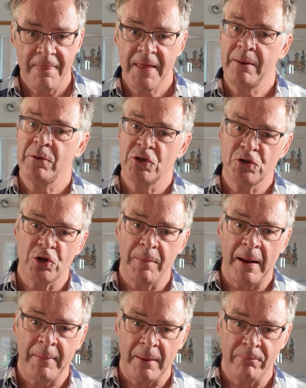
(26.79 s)
then I'm going to talk
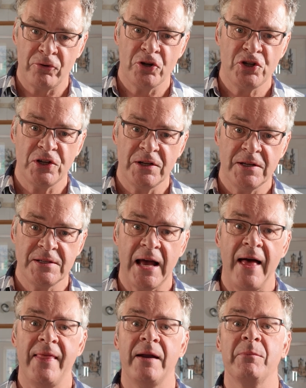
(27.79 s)
about my brushes,
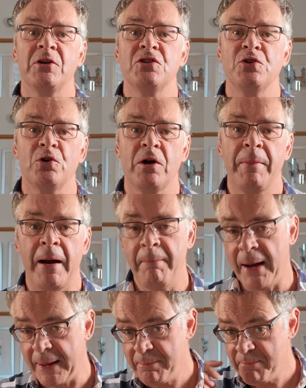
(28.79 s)
and then I'm going to talk about
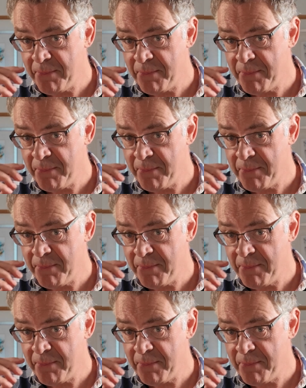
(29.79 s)
my